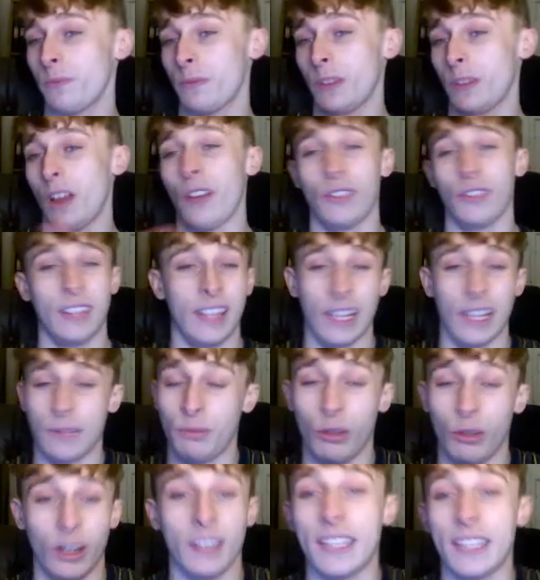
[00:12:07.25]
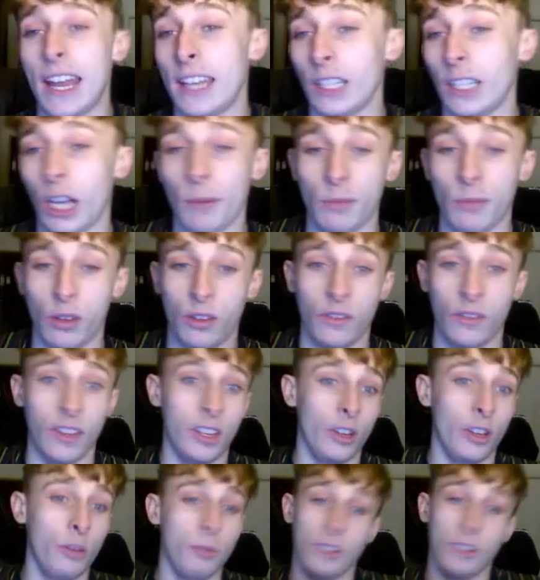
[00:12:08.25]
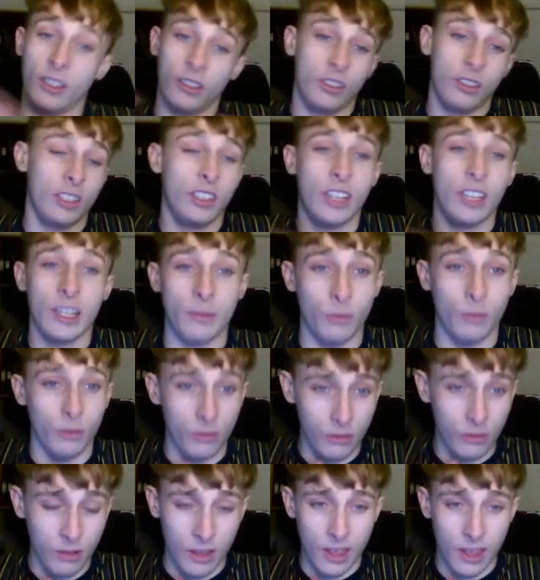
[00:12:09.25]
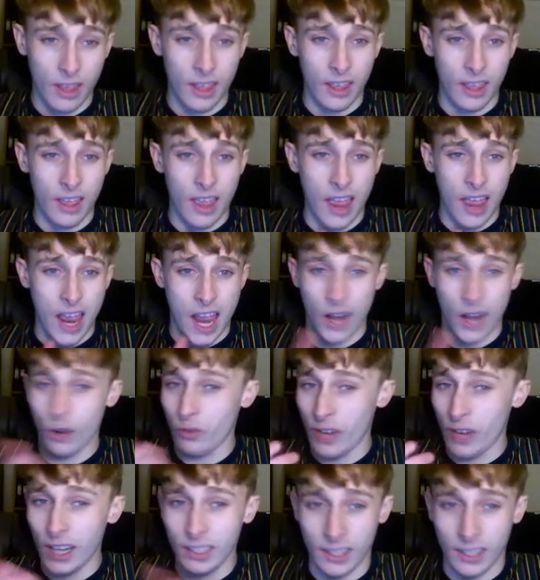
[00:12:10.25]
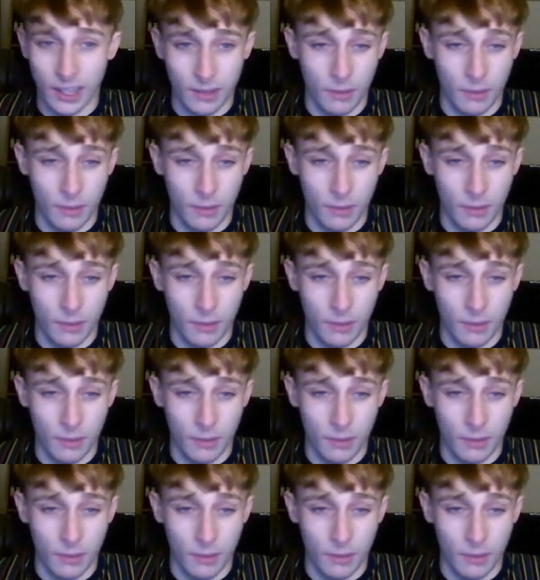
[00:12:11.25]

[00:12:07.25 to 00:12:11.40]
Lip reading: I've said this probably like 10 times this video, but suggest more and I'll react to them.